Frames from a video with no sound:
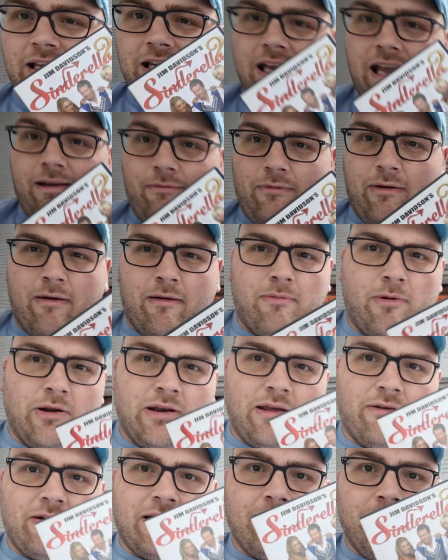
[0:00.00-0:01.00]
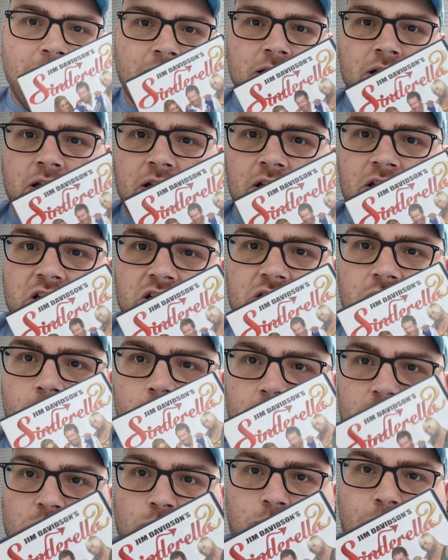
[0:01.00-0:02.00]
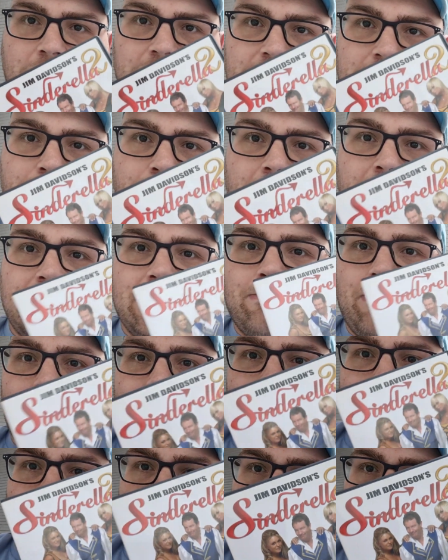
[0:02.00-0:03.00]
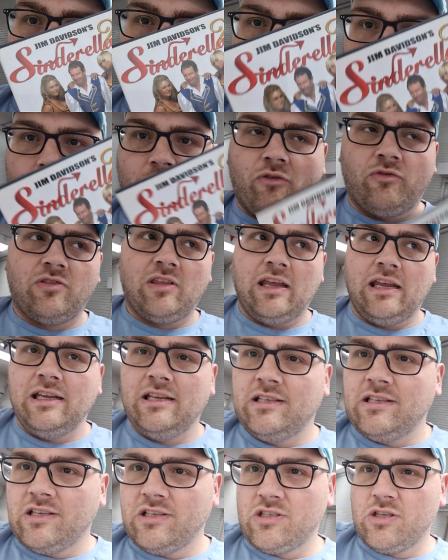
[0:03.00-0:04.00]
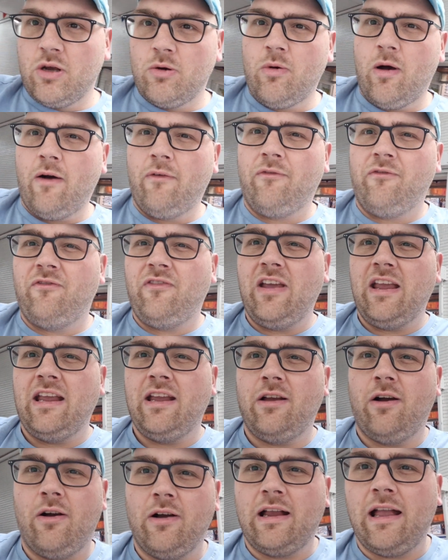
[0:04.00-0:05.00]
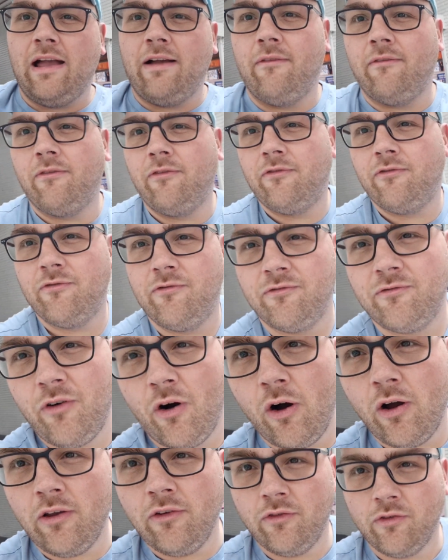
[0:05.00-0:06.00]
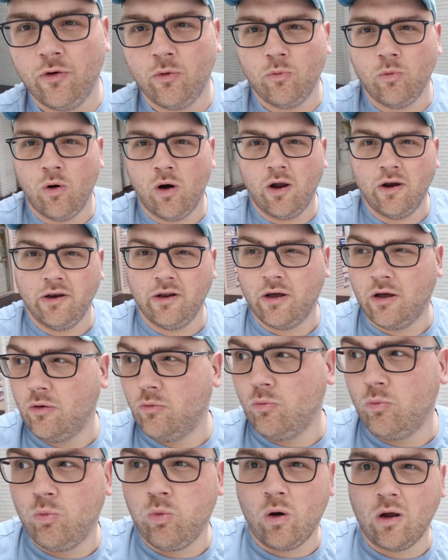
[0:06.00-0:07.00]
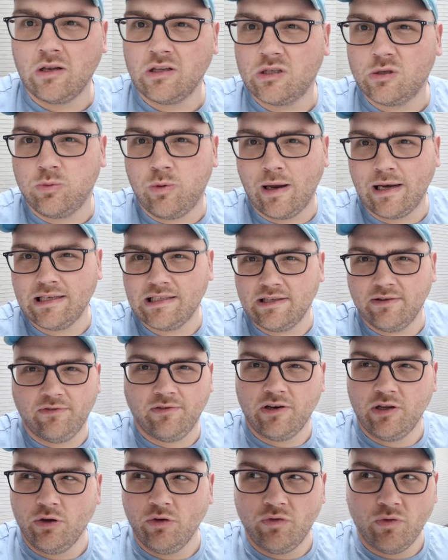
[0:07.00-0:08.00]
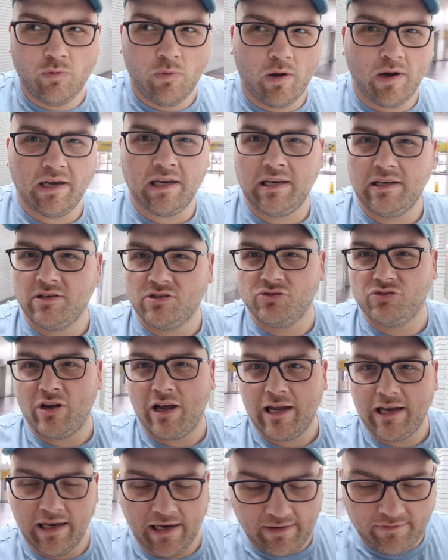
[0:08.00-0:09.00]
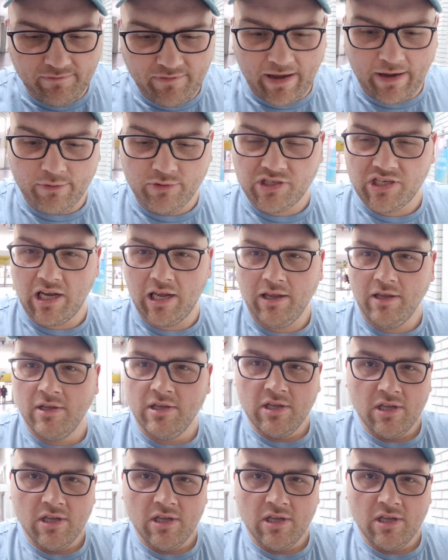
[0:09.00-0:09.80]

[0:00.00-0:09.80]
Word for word: yeah, there I might So, 20 pence paid for both of these. So, I think I'll get five for one and 120 for the other one in trade in voucher.